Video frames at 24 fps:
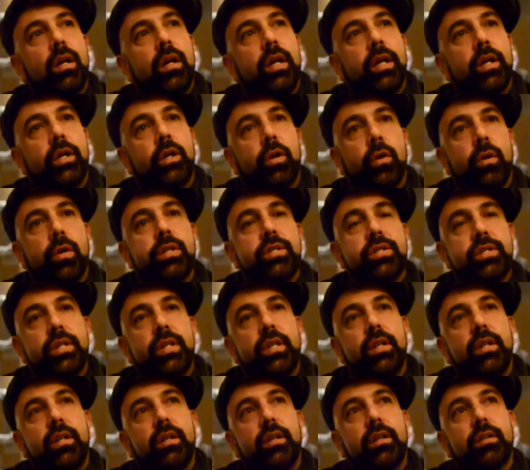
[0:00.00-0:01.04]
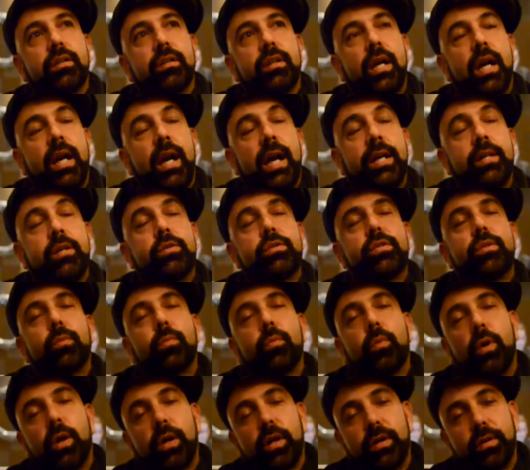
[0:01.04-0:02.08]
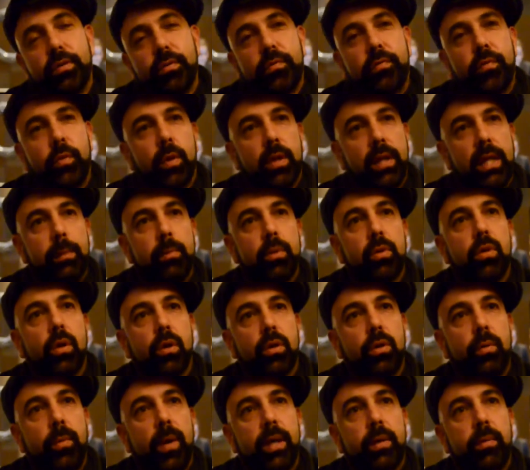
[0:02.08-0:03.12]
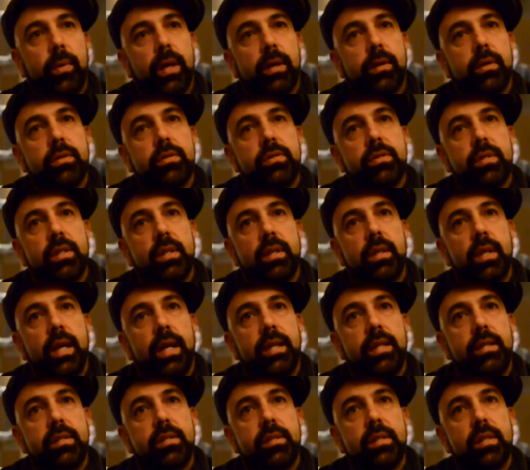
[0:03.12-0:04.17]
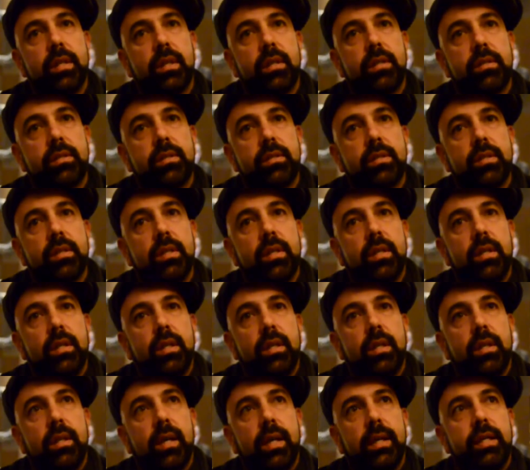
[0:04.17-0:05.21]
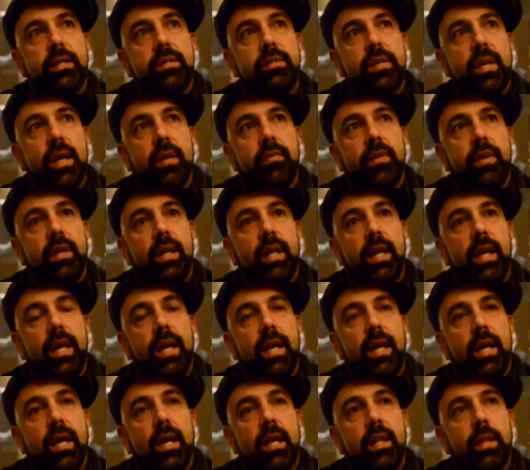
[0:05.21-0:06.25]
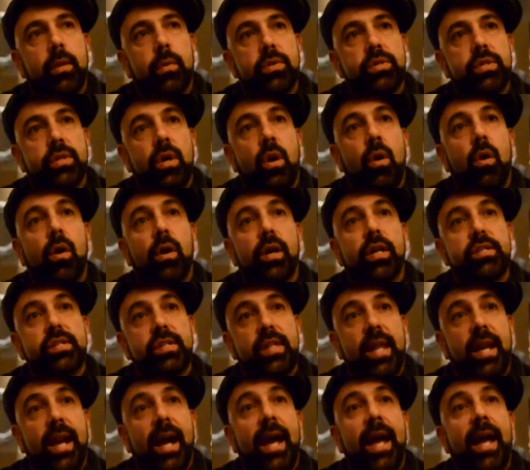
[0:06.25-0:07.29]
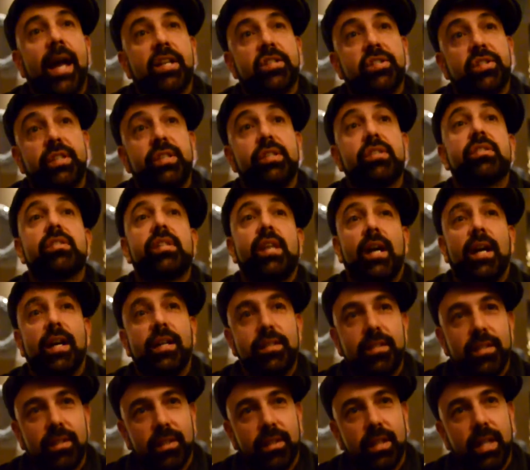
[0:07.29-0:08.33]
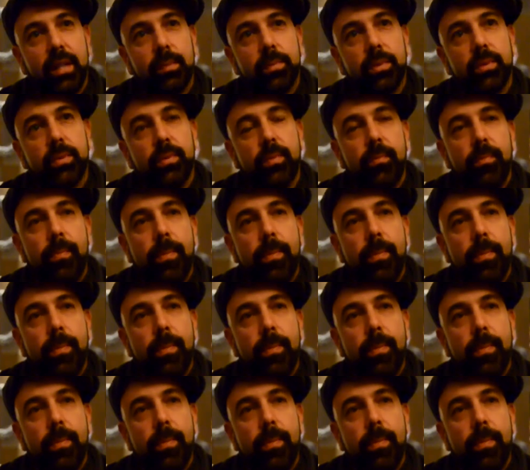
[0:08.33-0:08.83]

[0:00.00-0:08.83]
encouraging. I used to work for a label called Correct Records in '96, '97, and there was an artist that I actually signed to the label.